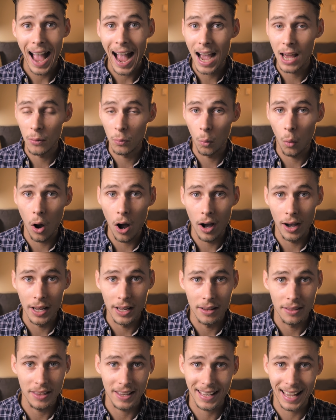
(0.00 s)
and
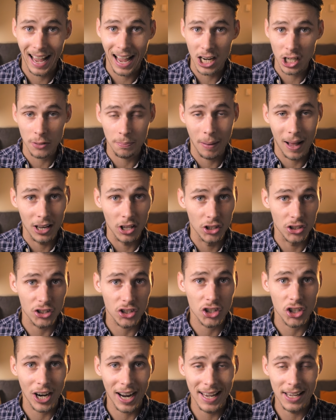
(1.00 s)
why the cash
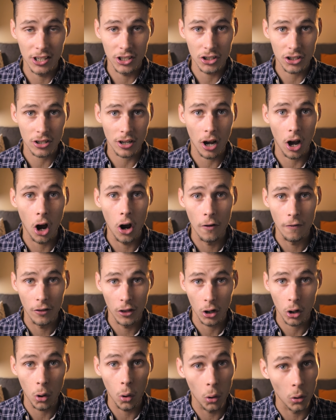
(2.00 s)
balance changed over
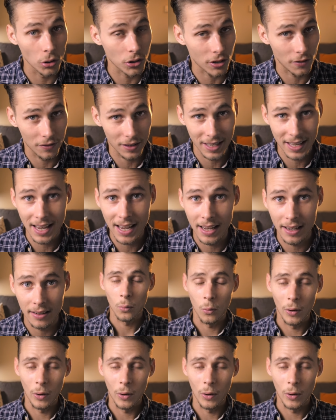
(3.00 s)
the course of the year.